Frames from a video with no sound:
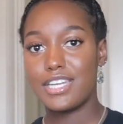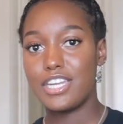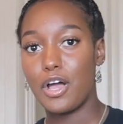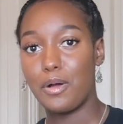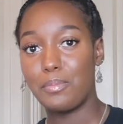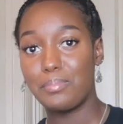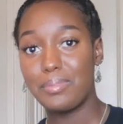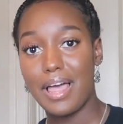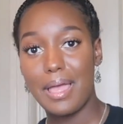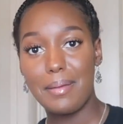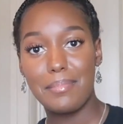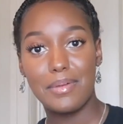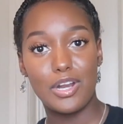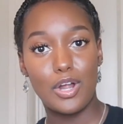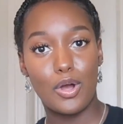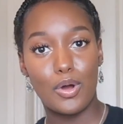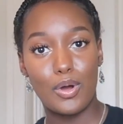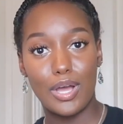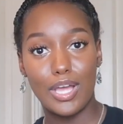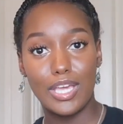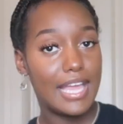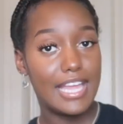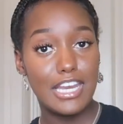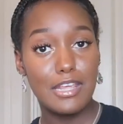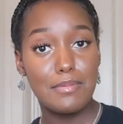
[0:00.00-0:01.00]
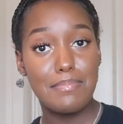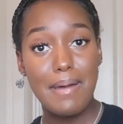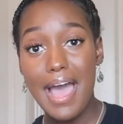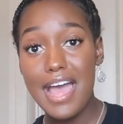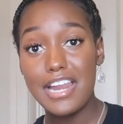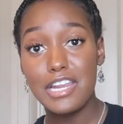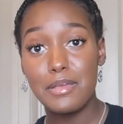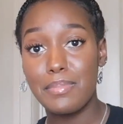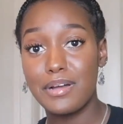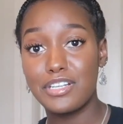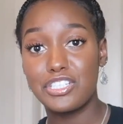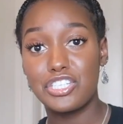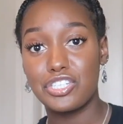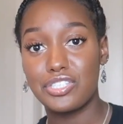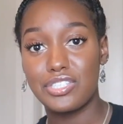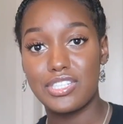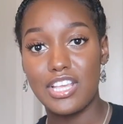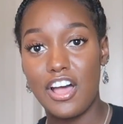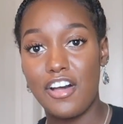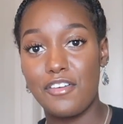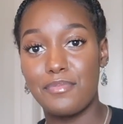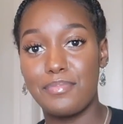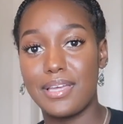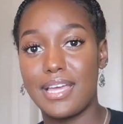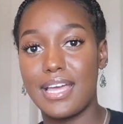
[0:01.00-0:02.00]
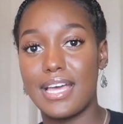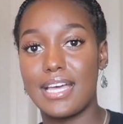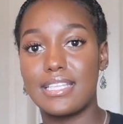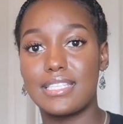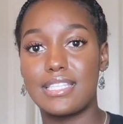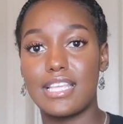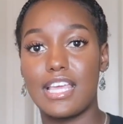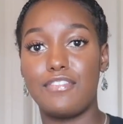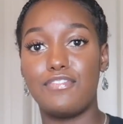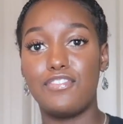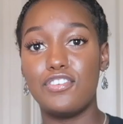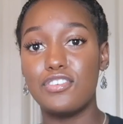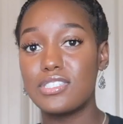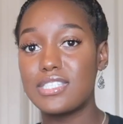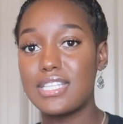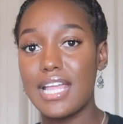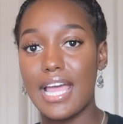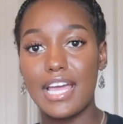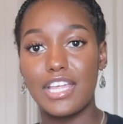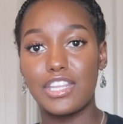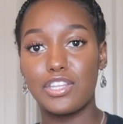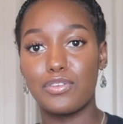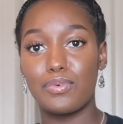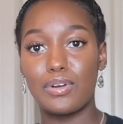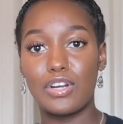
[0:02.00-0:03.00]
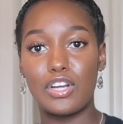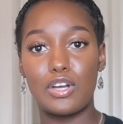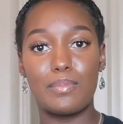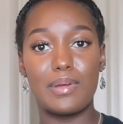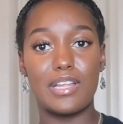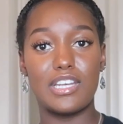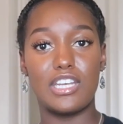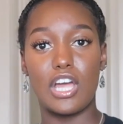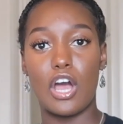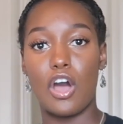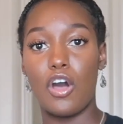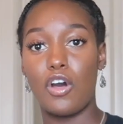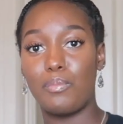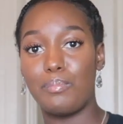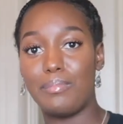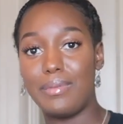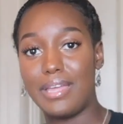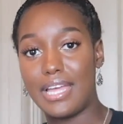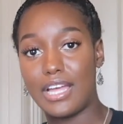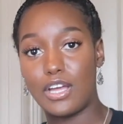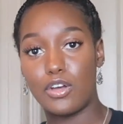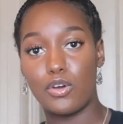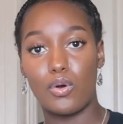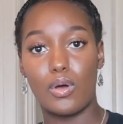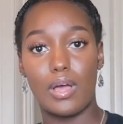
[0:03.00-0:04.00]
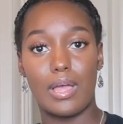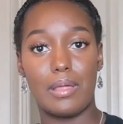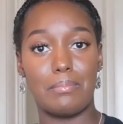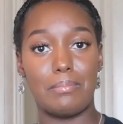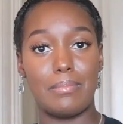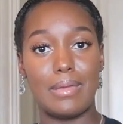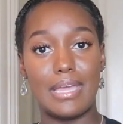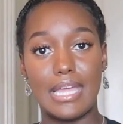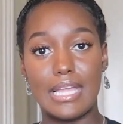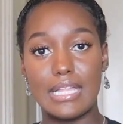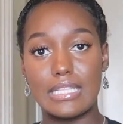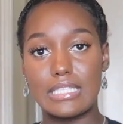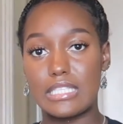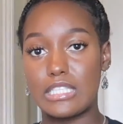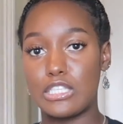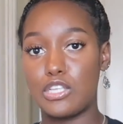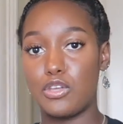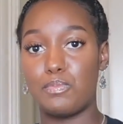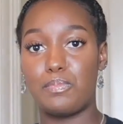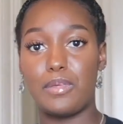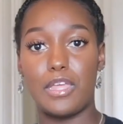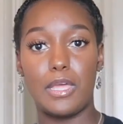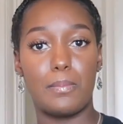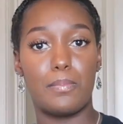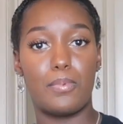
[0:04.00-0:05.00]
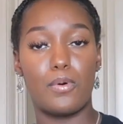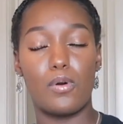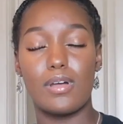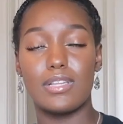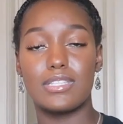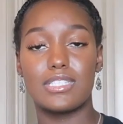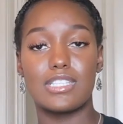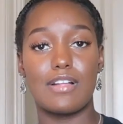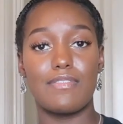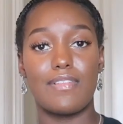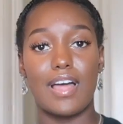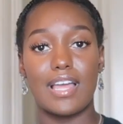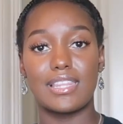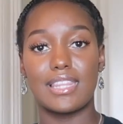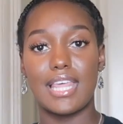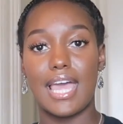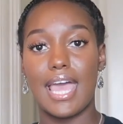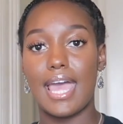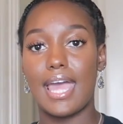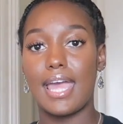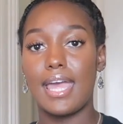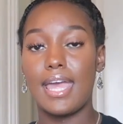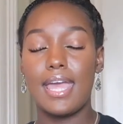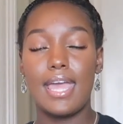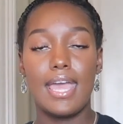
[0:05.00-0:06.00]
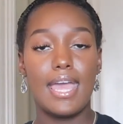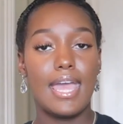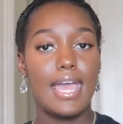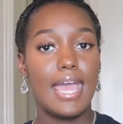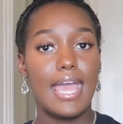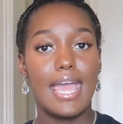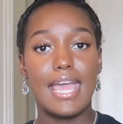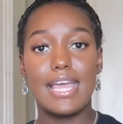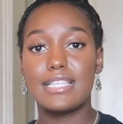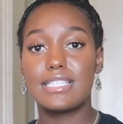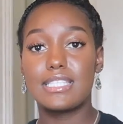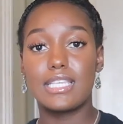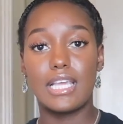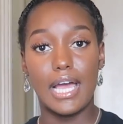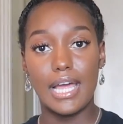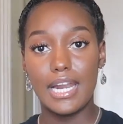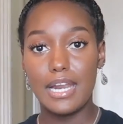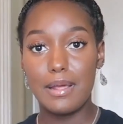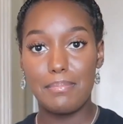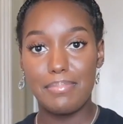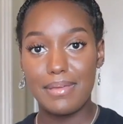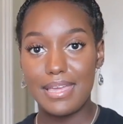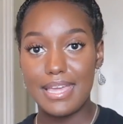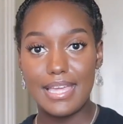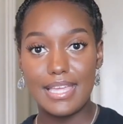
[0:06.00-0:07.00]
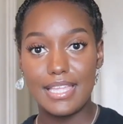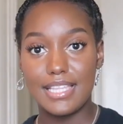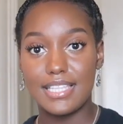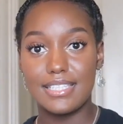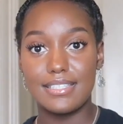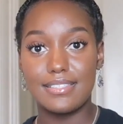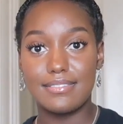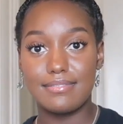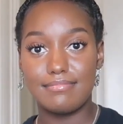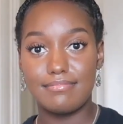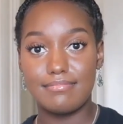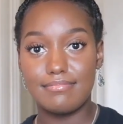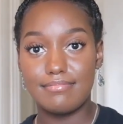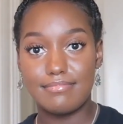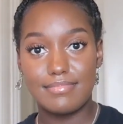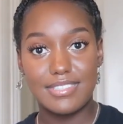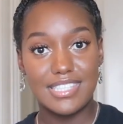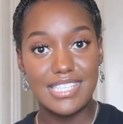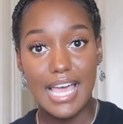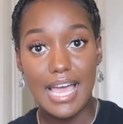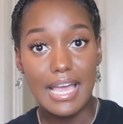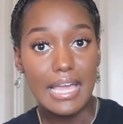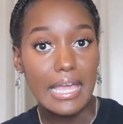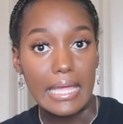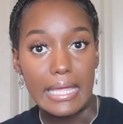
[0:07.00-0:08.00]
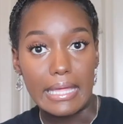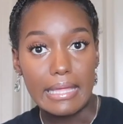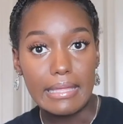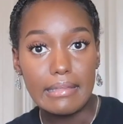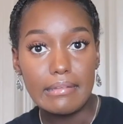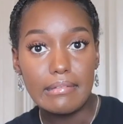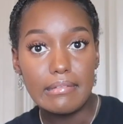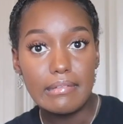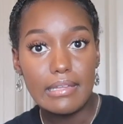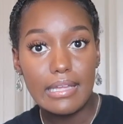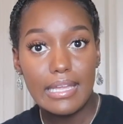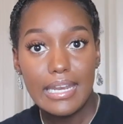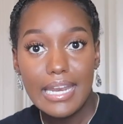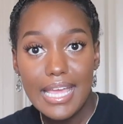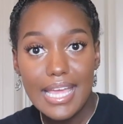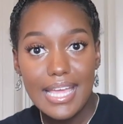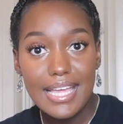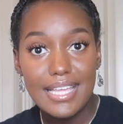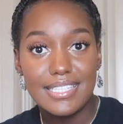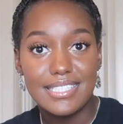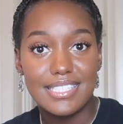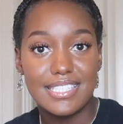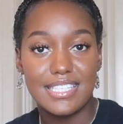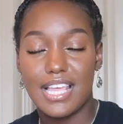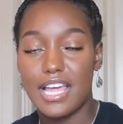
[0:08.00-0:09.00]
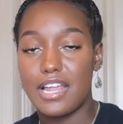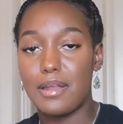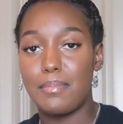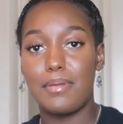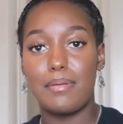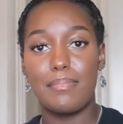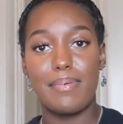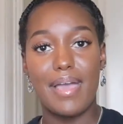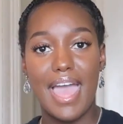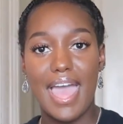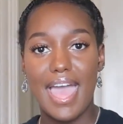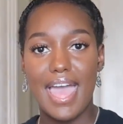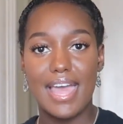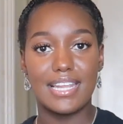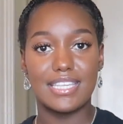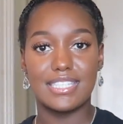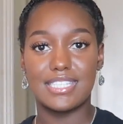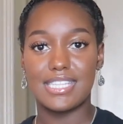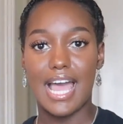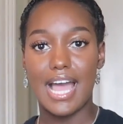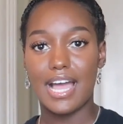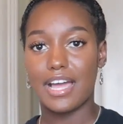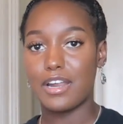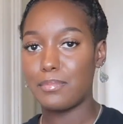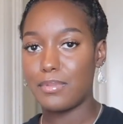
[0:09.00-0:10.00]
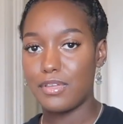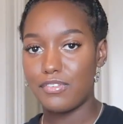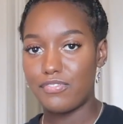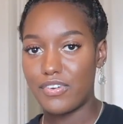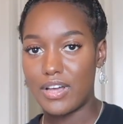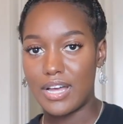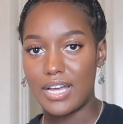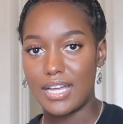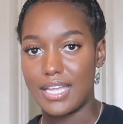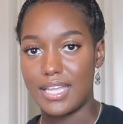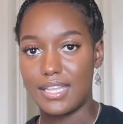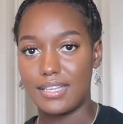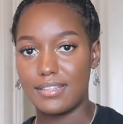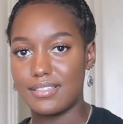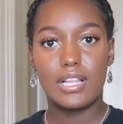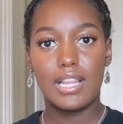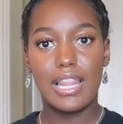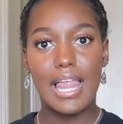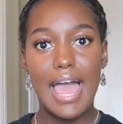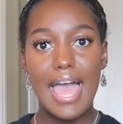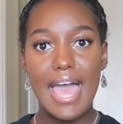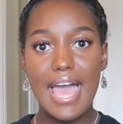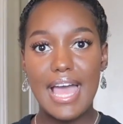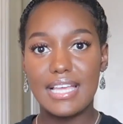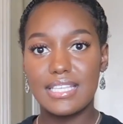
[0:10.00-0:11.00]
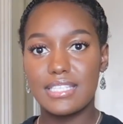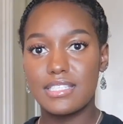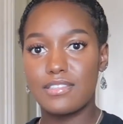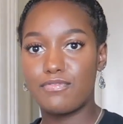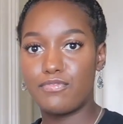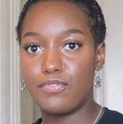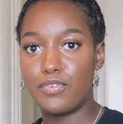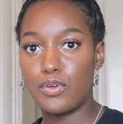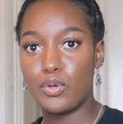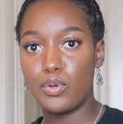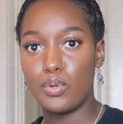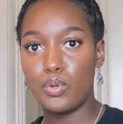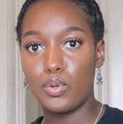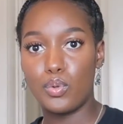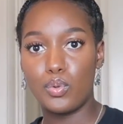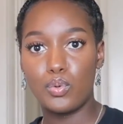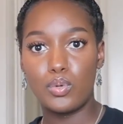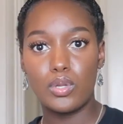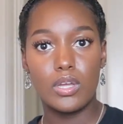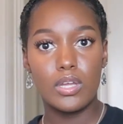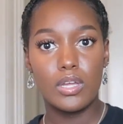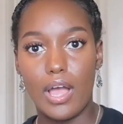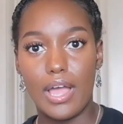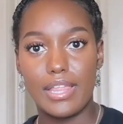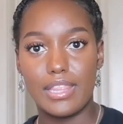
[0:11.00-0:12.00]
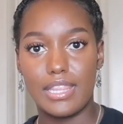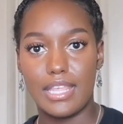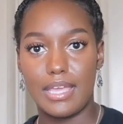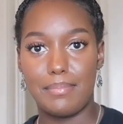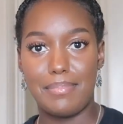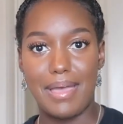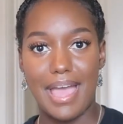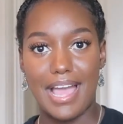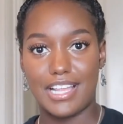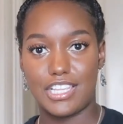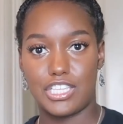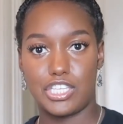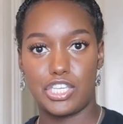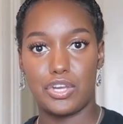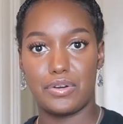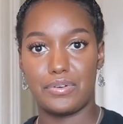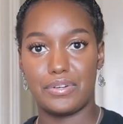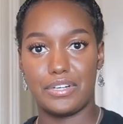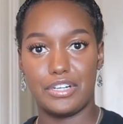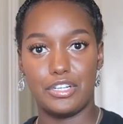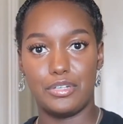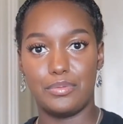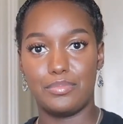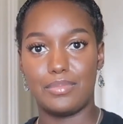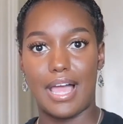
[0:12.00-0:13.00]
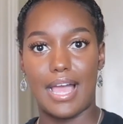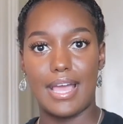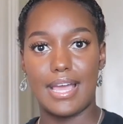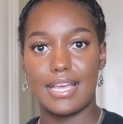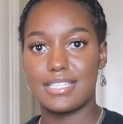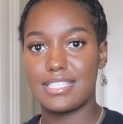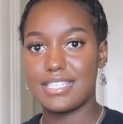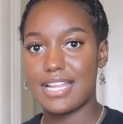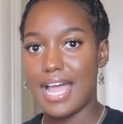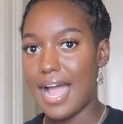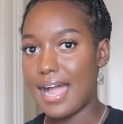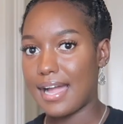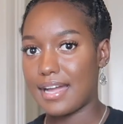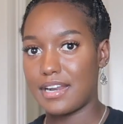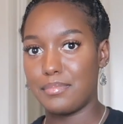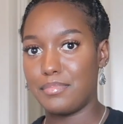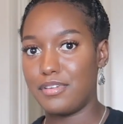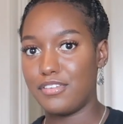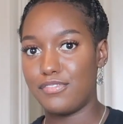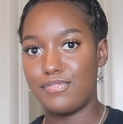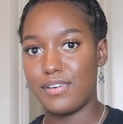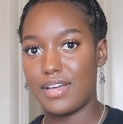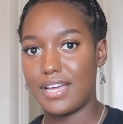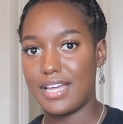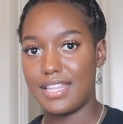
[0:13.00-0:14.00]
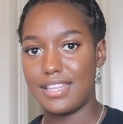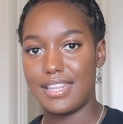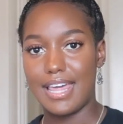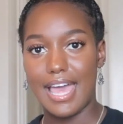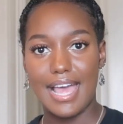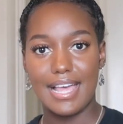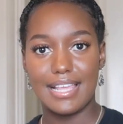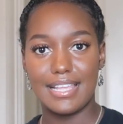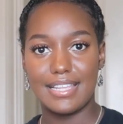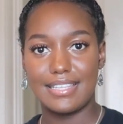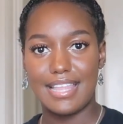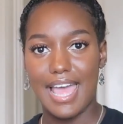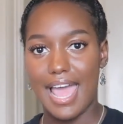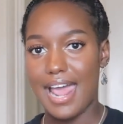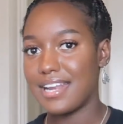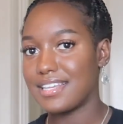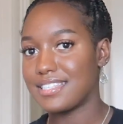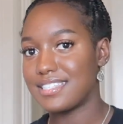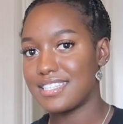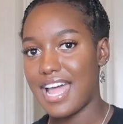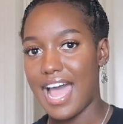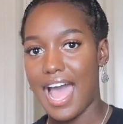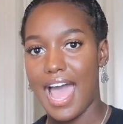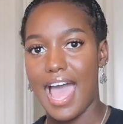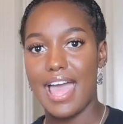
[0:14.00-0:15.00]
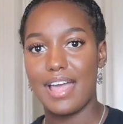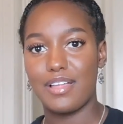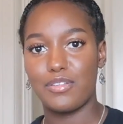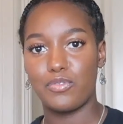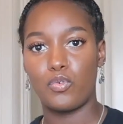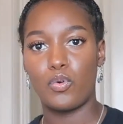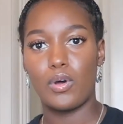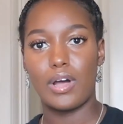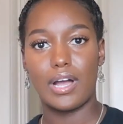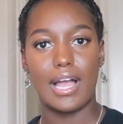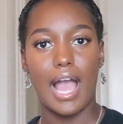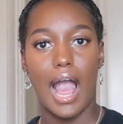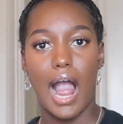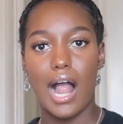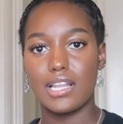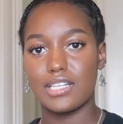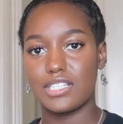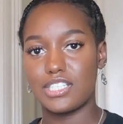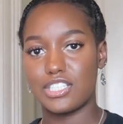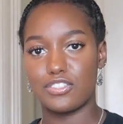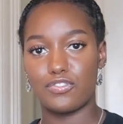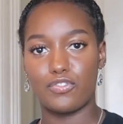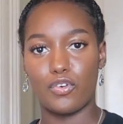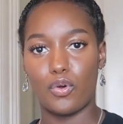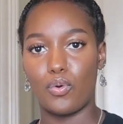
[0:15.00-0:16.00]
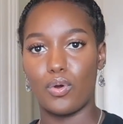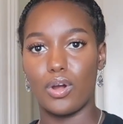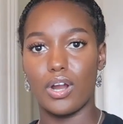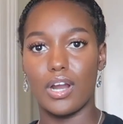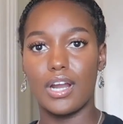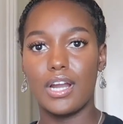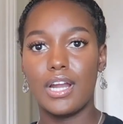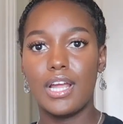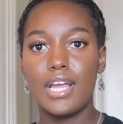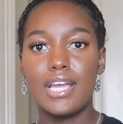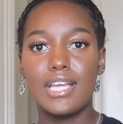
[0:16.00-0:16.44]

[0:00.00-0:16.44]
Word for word: Don't blame it on anybody but yourself, because if you stay in the room and don't mingle and meet new people and stuff like that, it's gonna be sucky. It is. It's gonna be bad. It's not gonna be fun. Class, food, and then back to your room. Like, it's not gonna be fun. That is not what college is for.